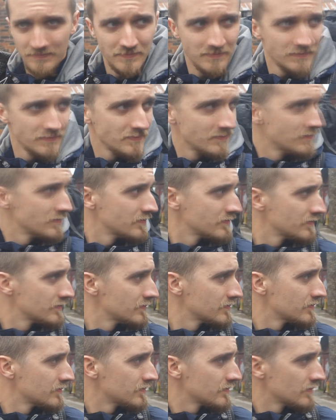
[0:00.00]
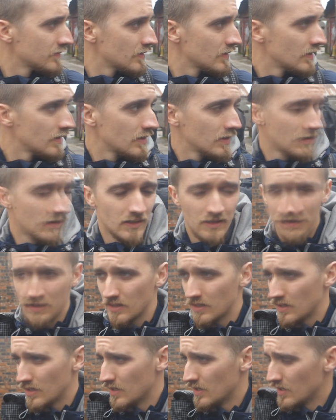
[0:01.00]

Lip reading: Nothing is said.